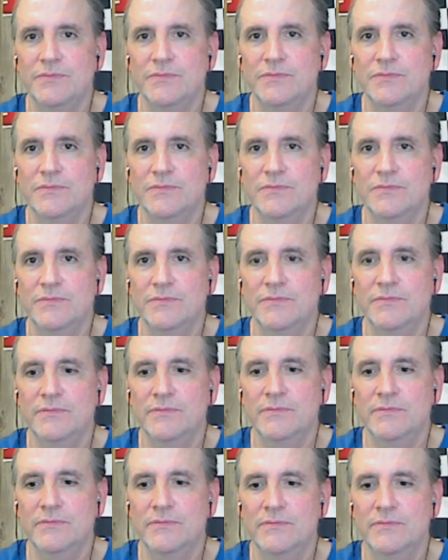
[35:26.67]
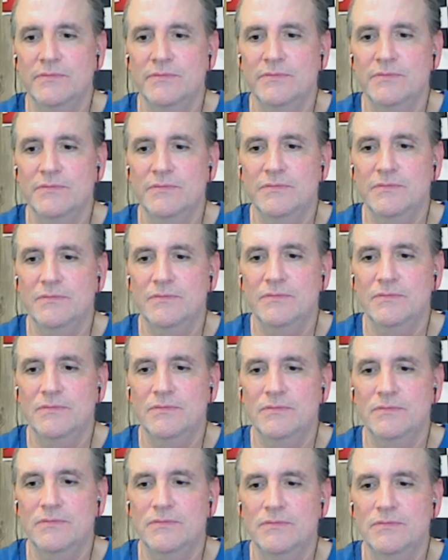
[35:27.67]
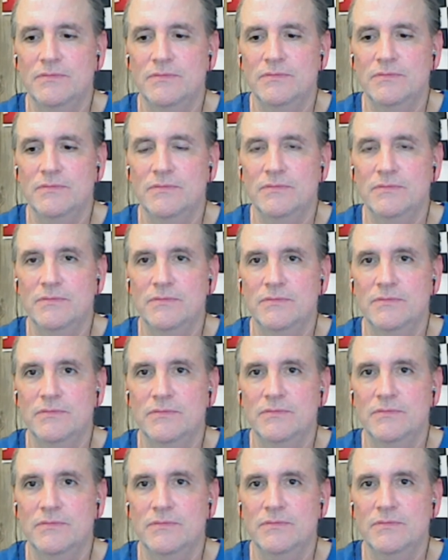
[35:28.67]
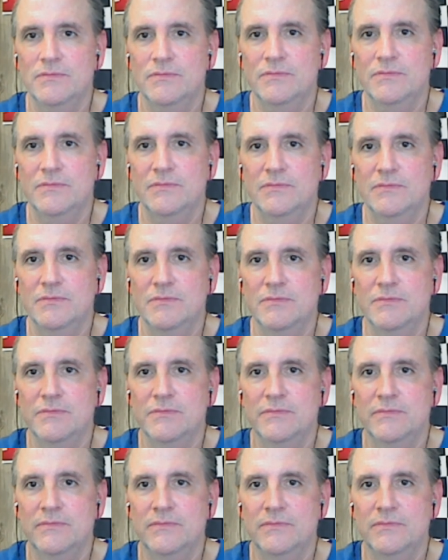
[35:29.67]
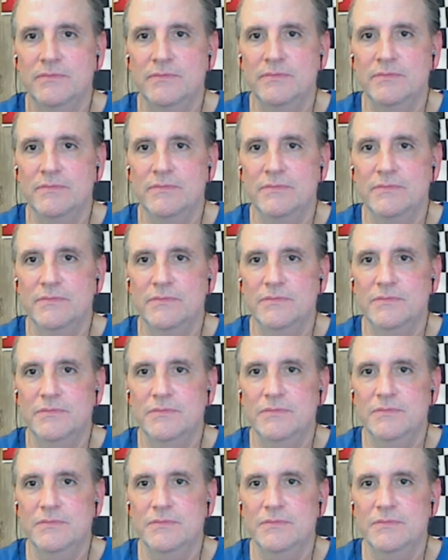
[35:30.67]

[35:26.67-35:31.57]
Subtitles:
(not speaking)